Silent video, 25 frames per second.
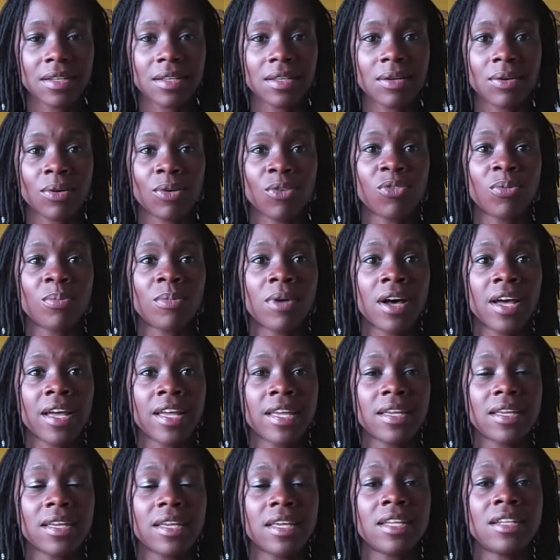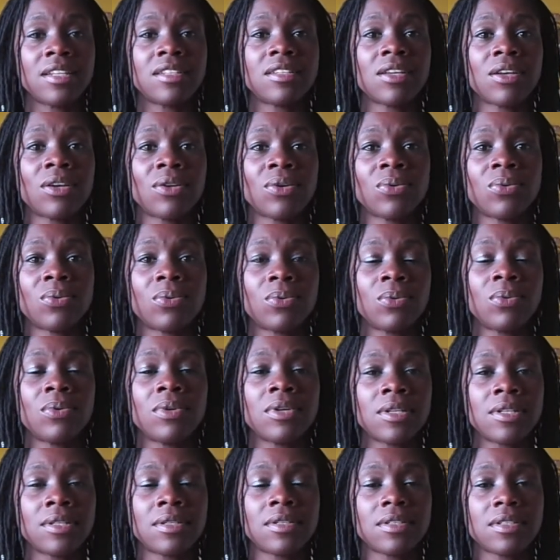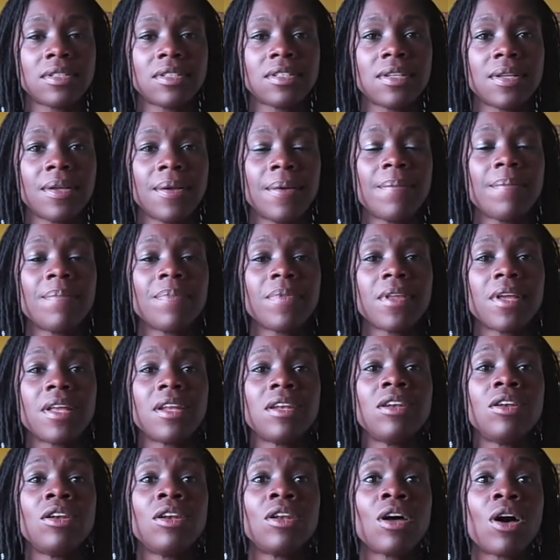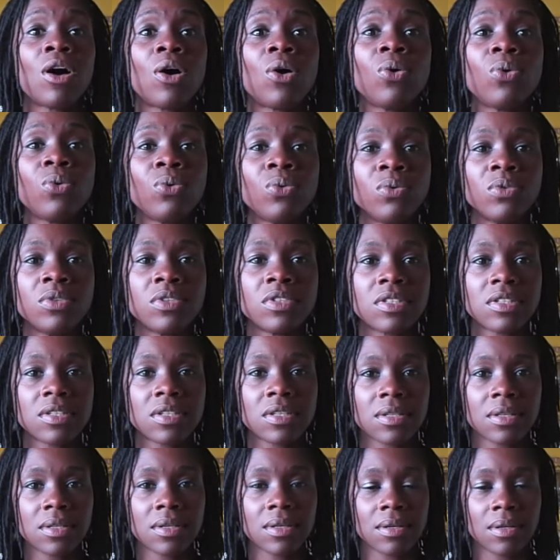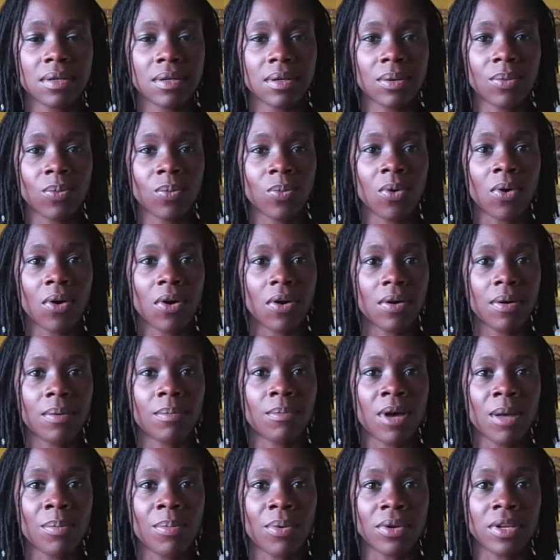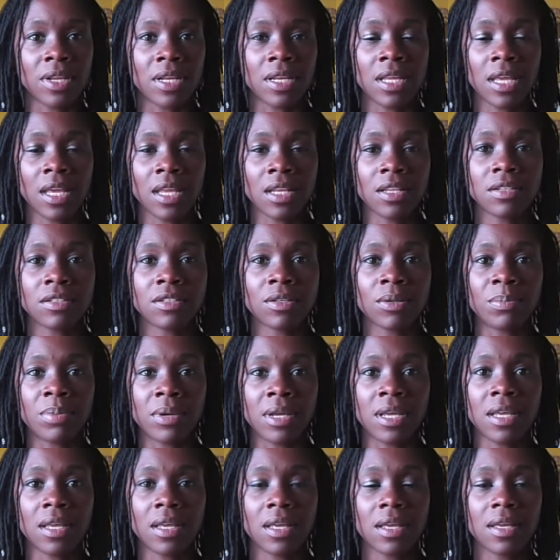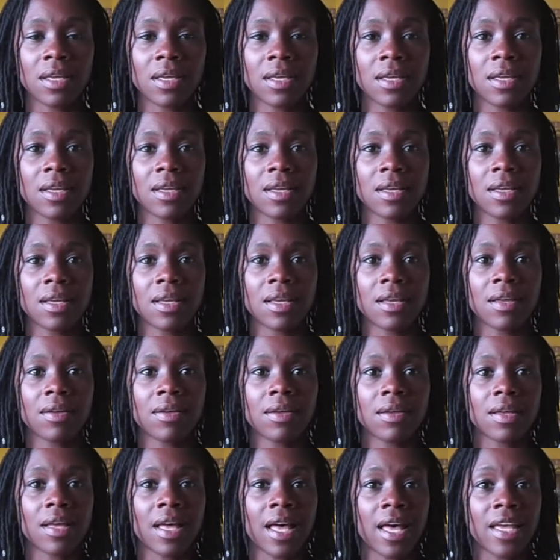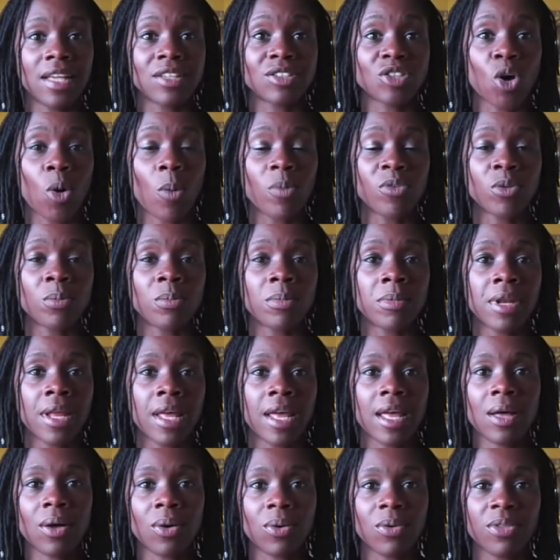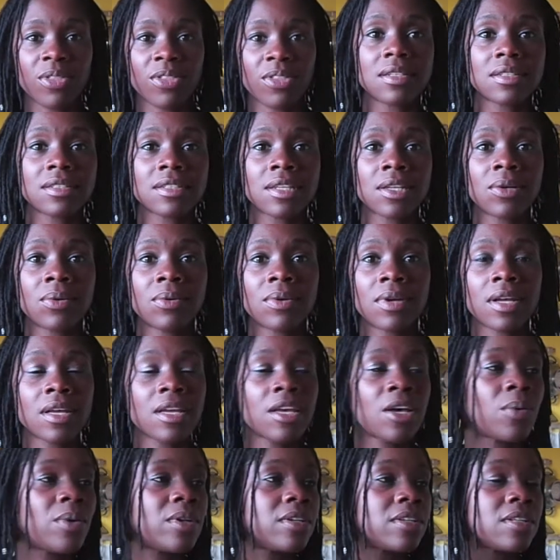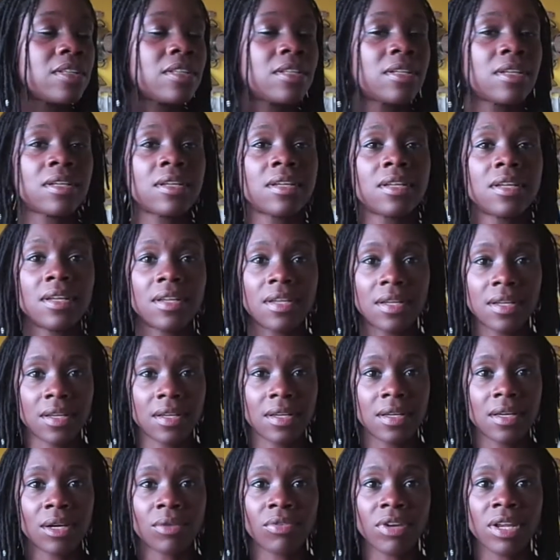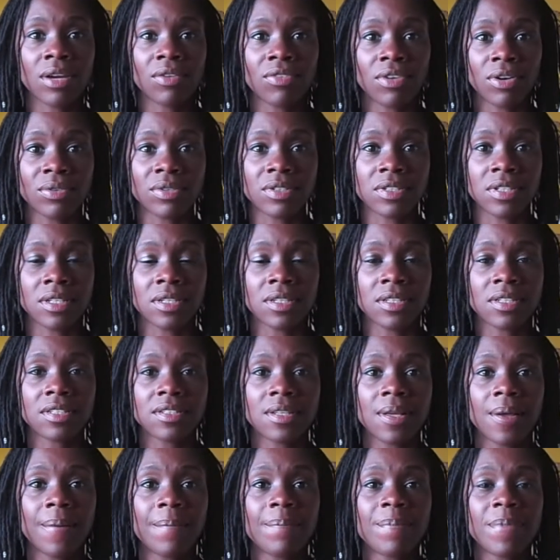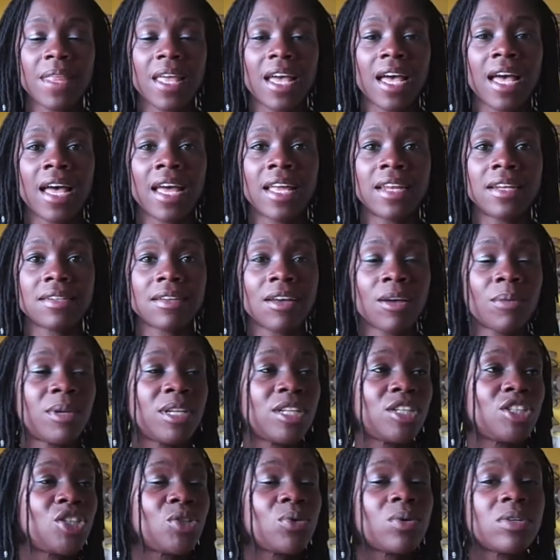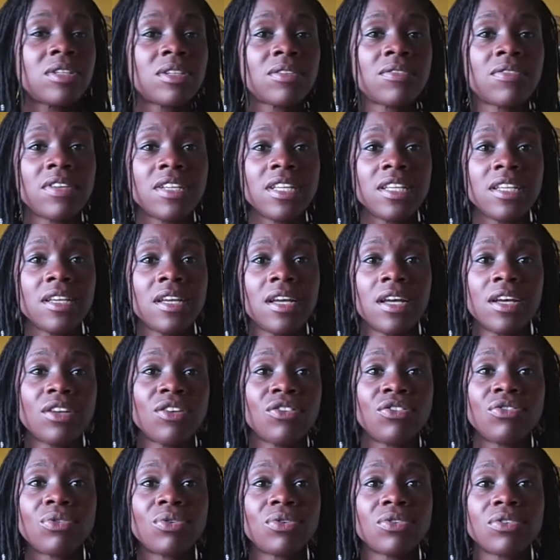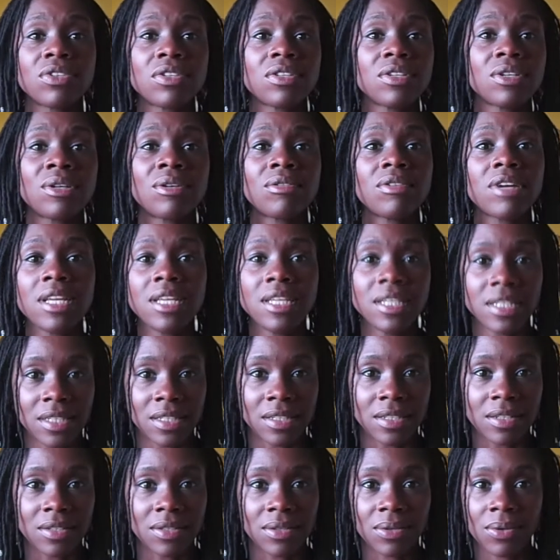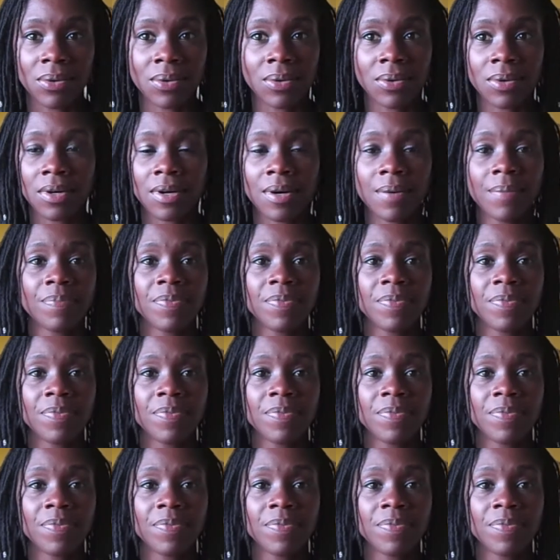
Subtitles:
of my internal organs knows what my body needs to be at its optimum health. So I go into the greengrocers and I'm intuitively drawn to the greens, or